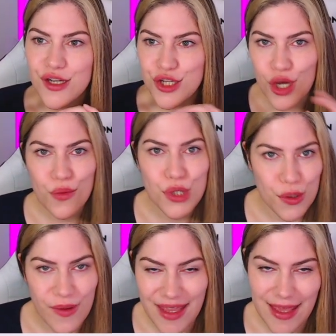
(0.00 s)
don't
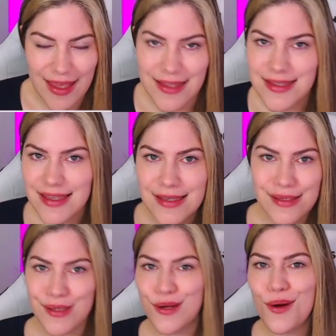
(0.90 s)
do it, kids. It's
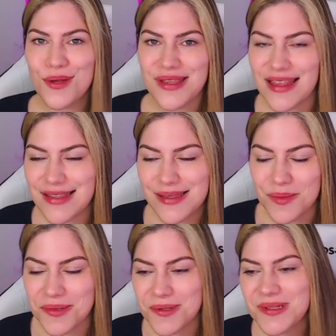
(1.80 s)
not
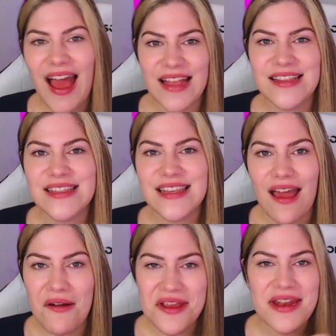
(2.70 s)
sensible. And
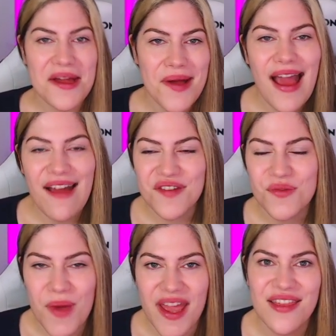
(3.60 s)
I now have
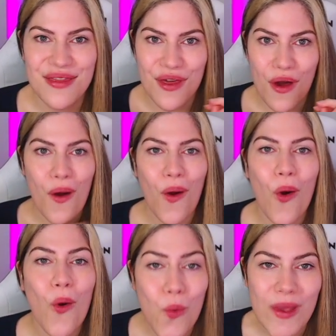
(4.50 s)
to wait the
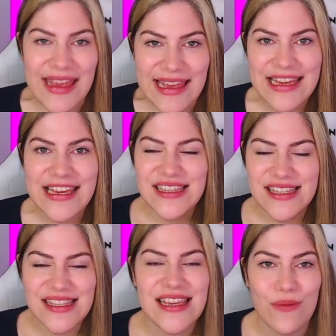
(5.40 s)
whole week to
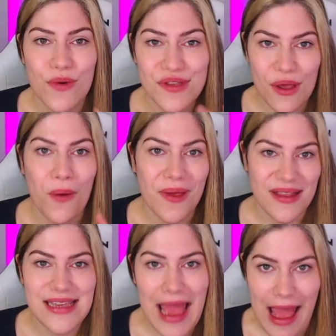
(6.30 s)
see what's
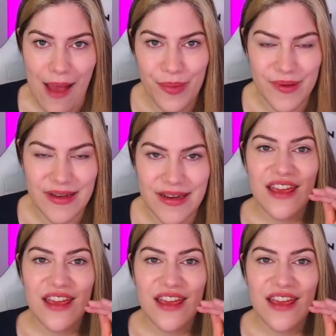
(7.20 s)
going to happen.